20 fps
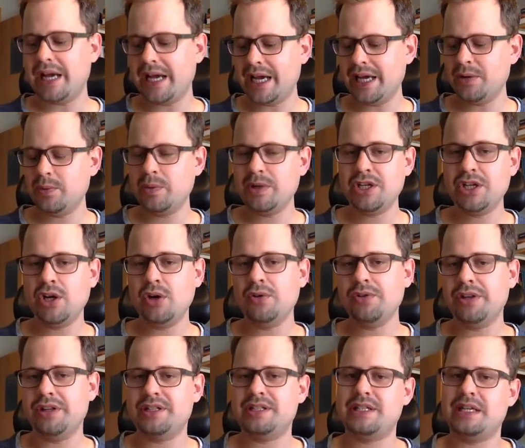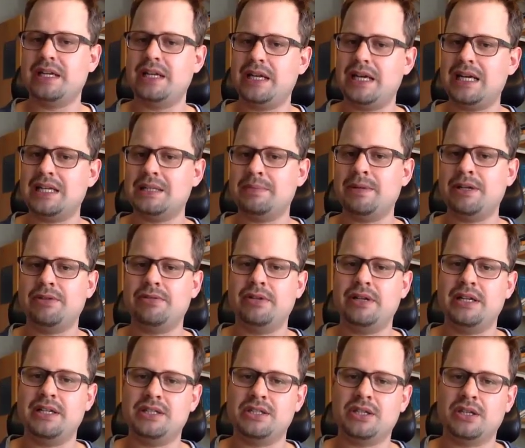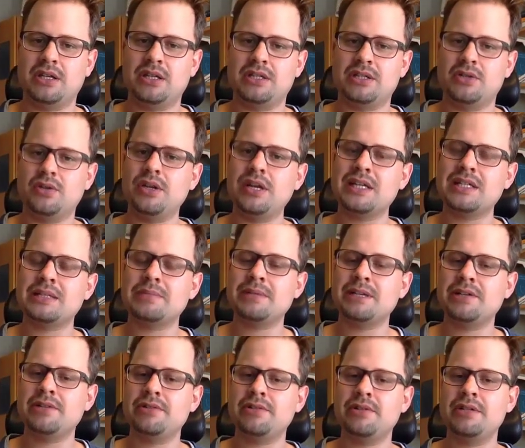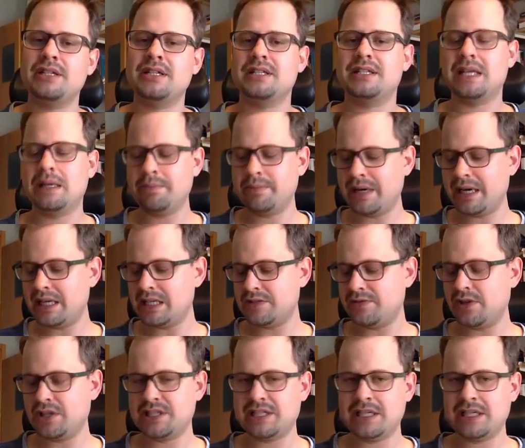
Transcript: And we know this estimator is, is a good estimator, it is unbiased, for